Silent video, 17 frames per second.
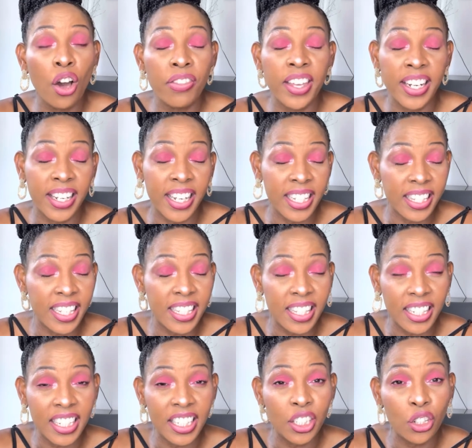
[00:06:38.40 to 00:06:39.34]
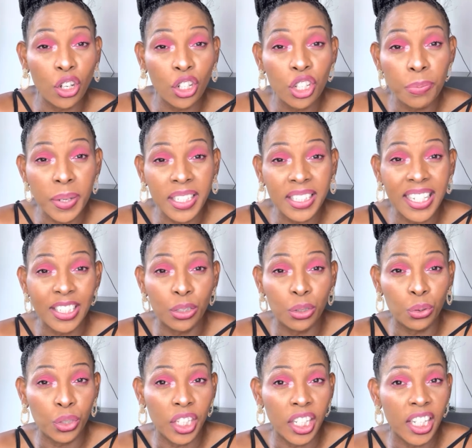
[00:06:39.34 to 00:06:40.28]
necessary documents that
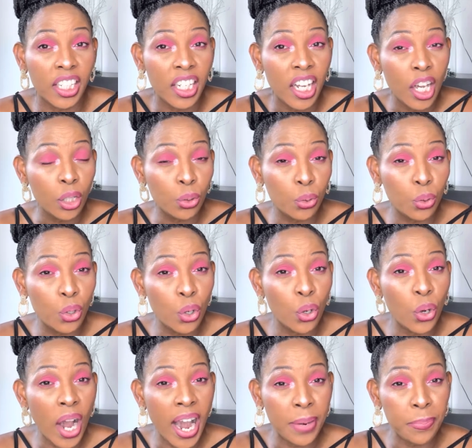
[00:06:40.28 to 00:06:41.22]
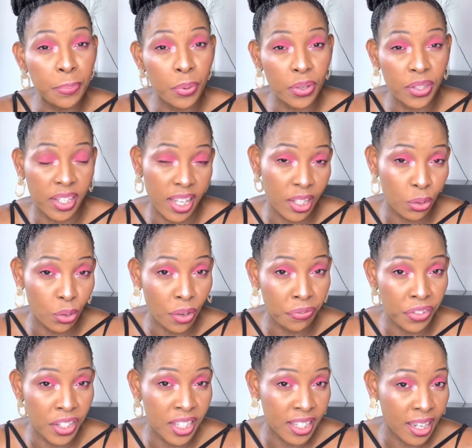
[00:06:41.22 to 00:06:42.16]
you need to go and process your
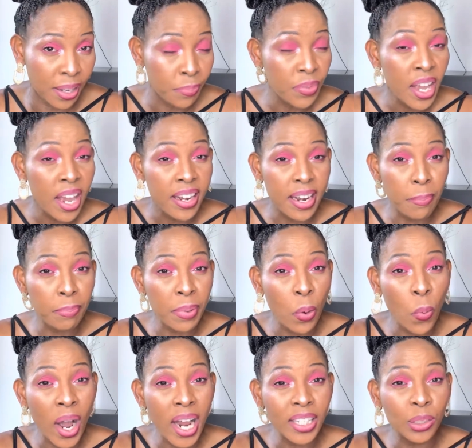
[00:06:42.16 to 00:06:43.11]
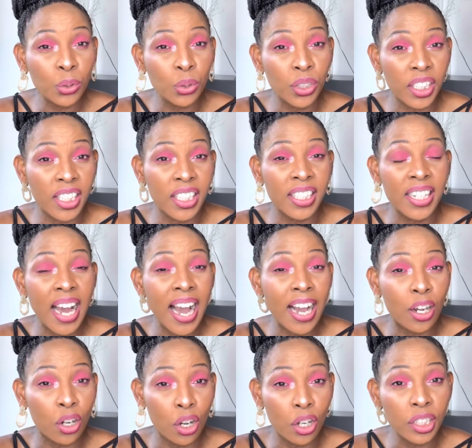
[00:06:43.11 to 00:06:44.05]
visa. Number one, you need a
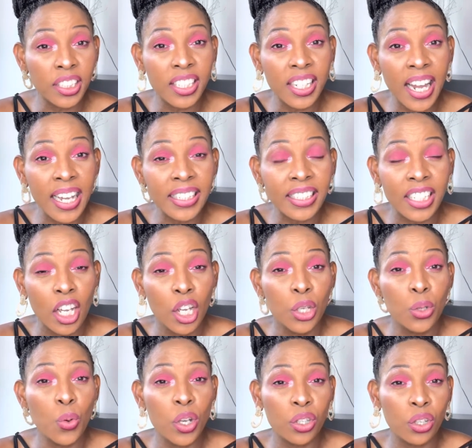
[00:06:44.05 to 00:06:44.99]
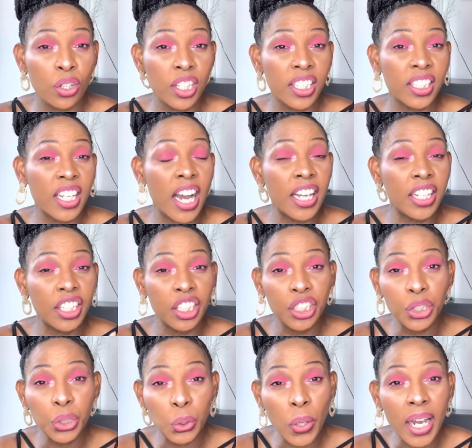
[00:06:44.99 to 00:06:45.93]
contract, you also need an
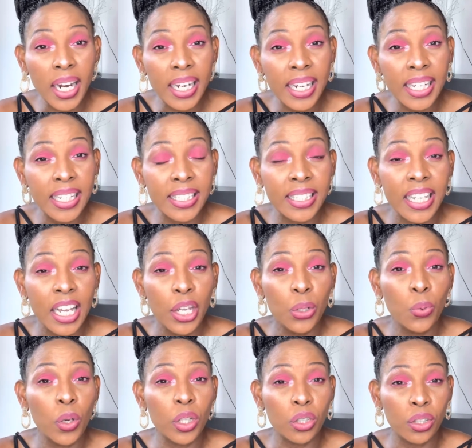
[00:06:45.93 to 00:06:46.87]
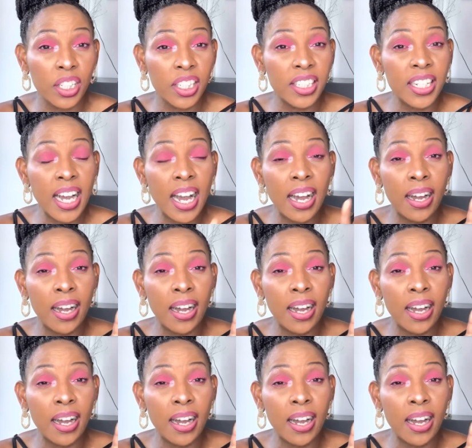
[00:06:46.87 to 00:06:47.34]
insurance, you also need